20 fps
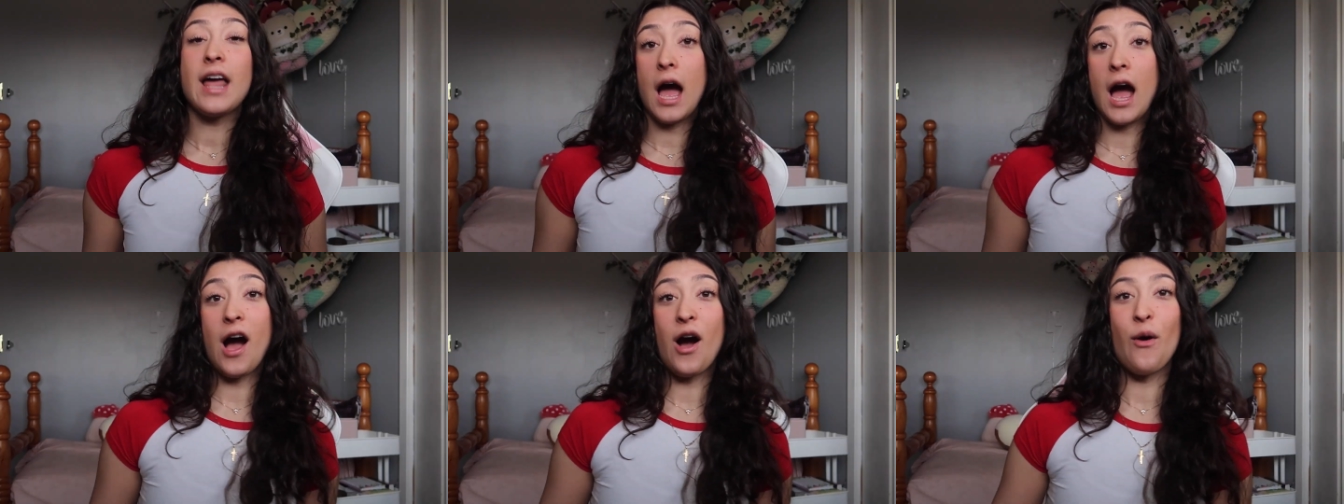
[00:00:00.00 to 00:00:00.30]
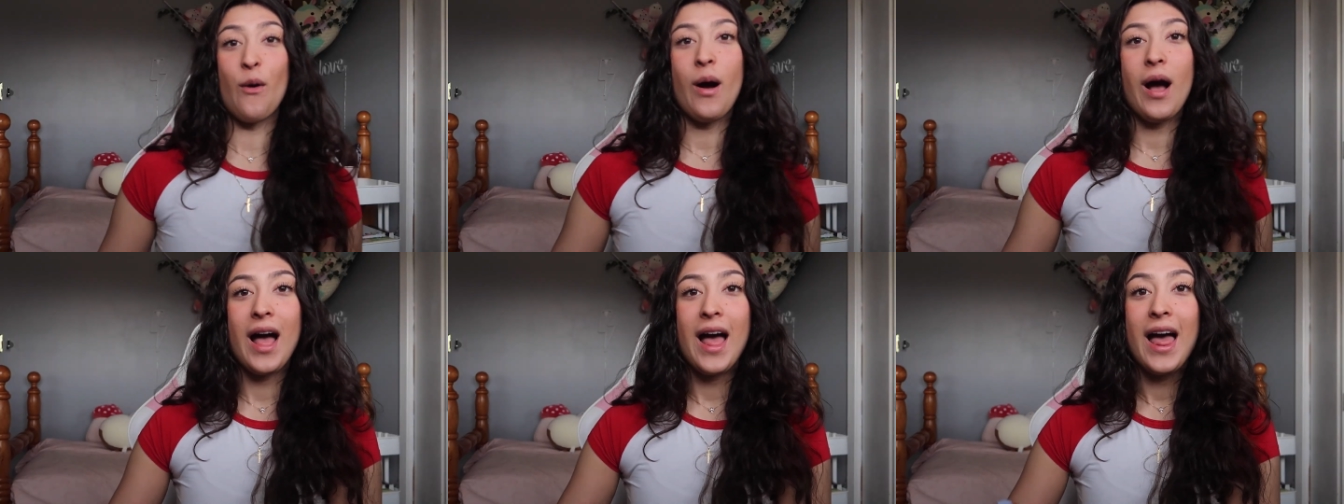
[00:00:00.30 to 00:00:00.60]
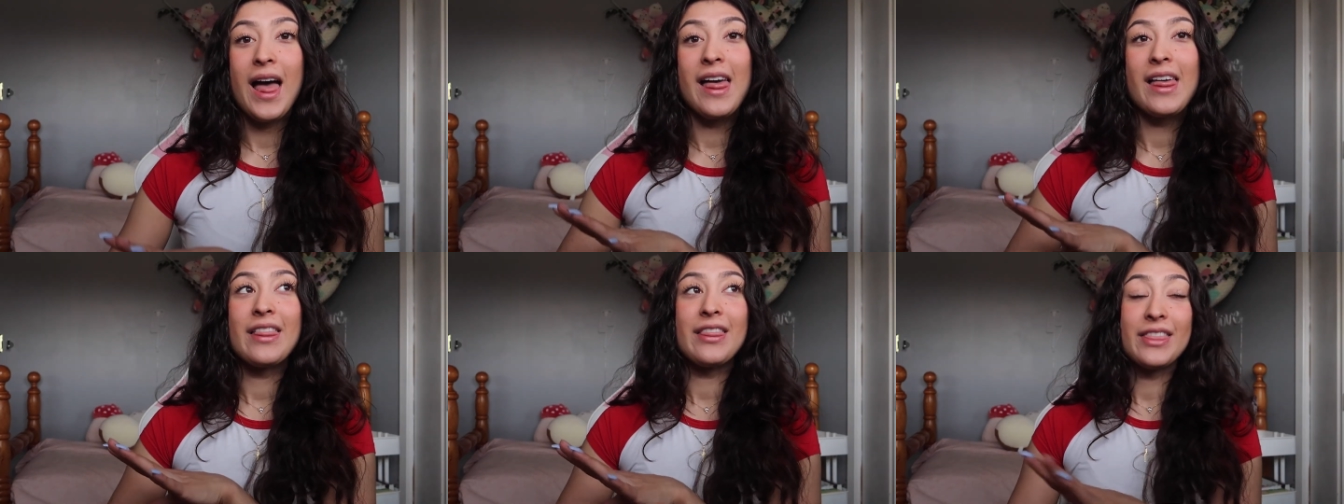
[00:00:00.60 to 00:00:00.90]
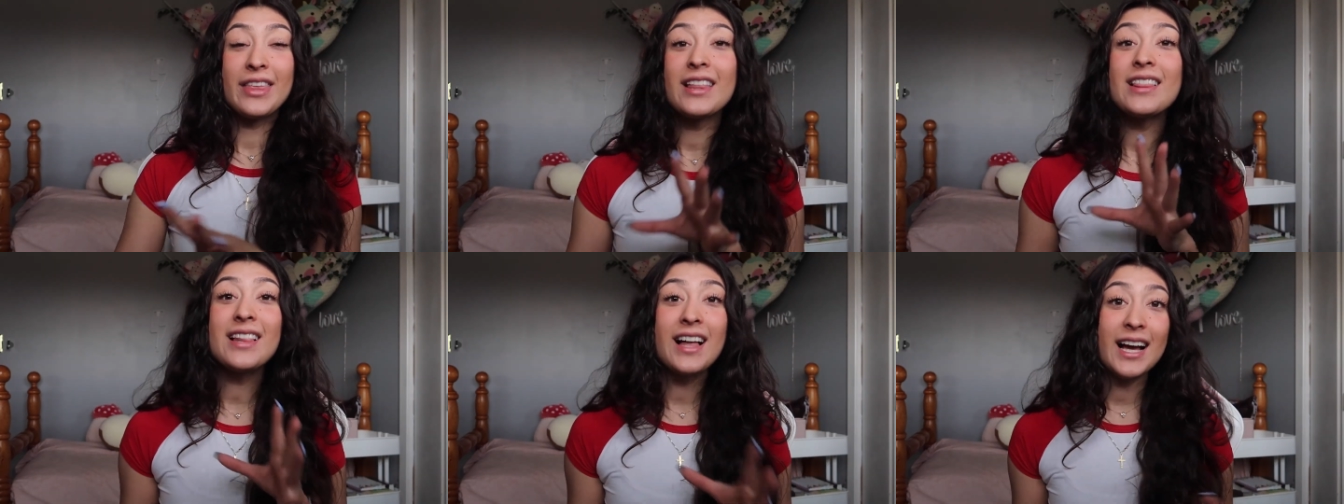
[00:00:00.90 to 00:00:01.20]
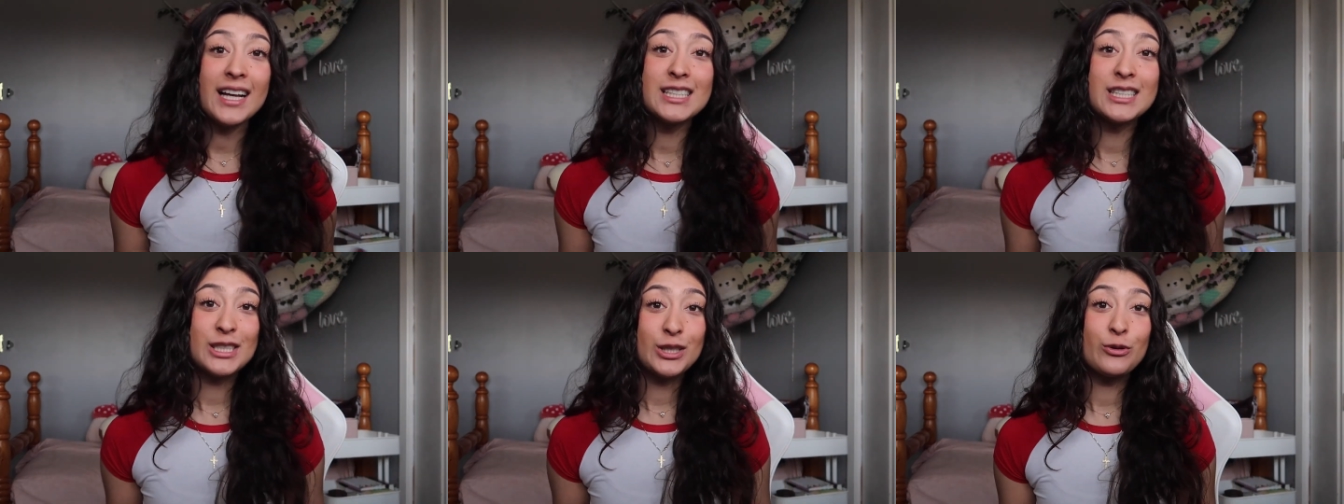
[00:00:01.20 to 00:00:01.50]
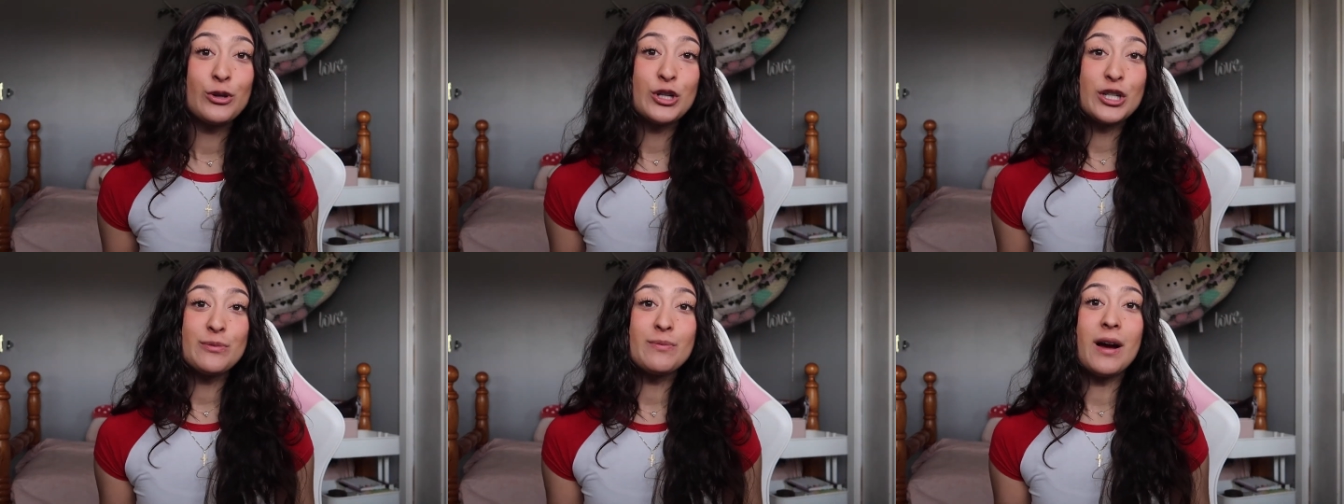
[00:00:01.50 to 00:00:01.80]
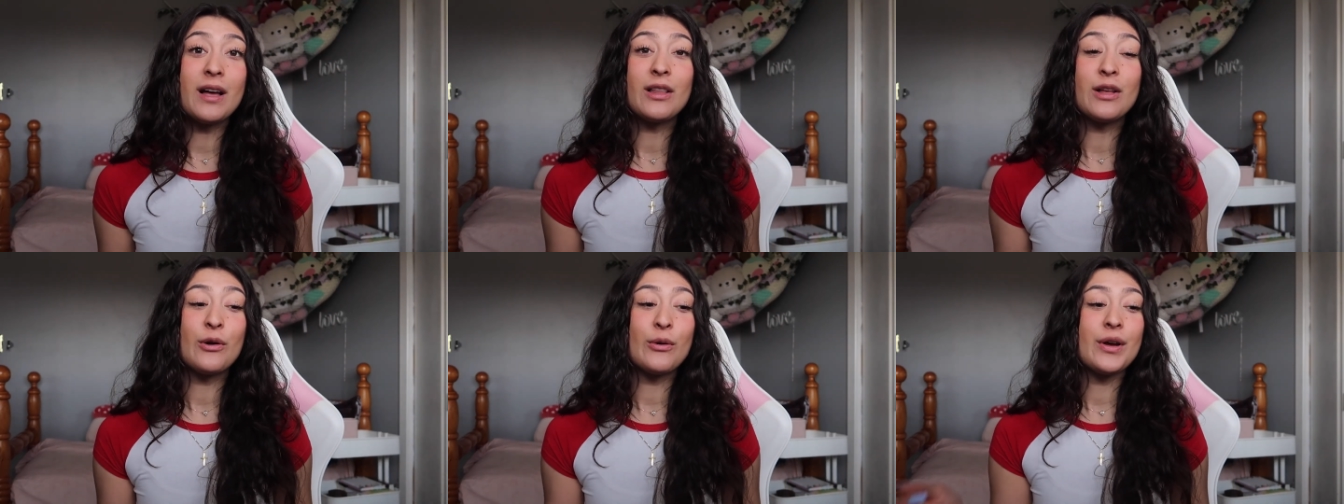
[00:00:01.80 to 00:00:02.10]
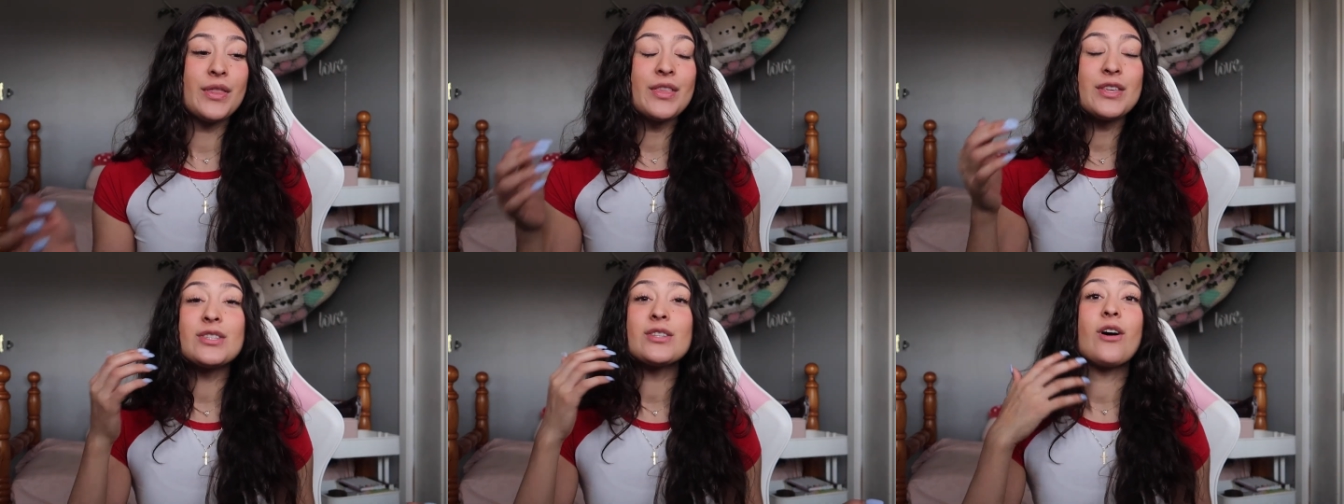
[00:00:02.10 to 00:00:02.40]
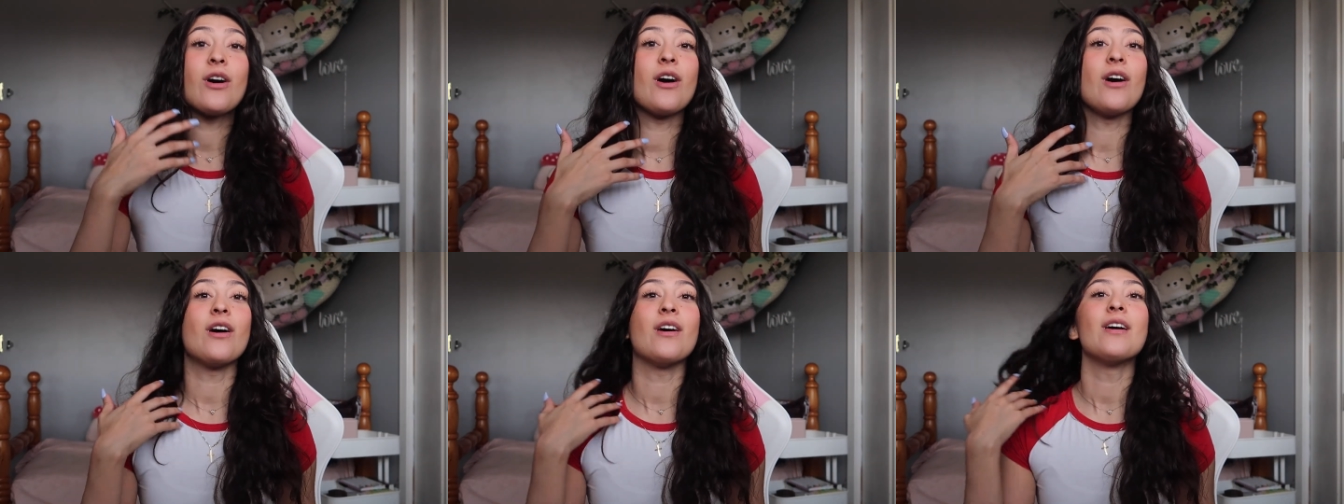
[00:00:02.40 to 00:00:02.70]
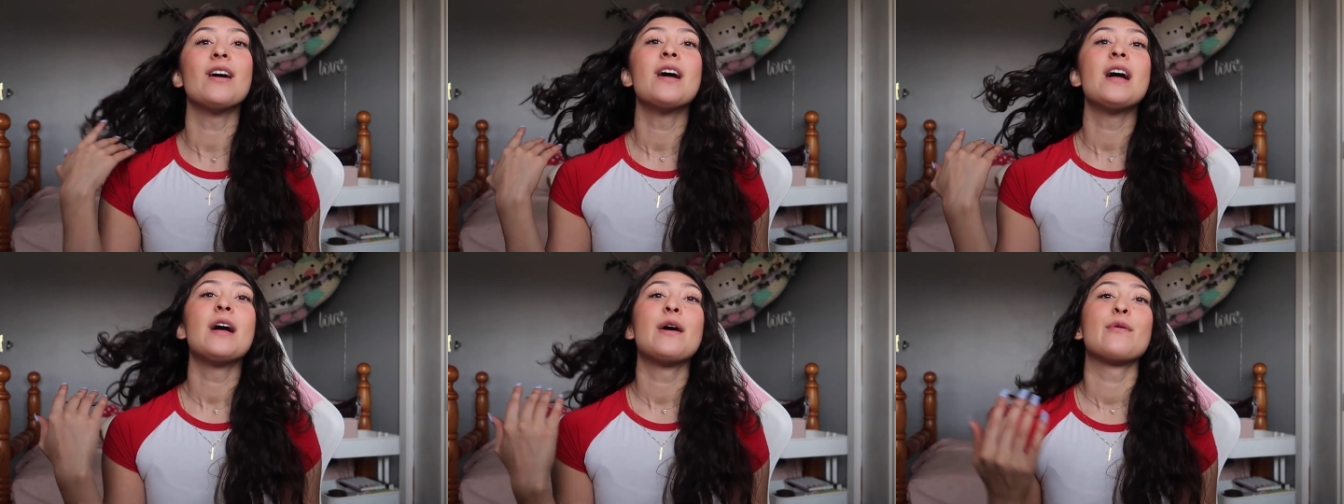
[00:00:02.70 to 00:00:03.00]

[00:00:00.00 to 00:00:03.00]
now the last Squishmallow in this haul,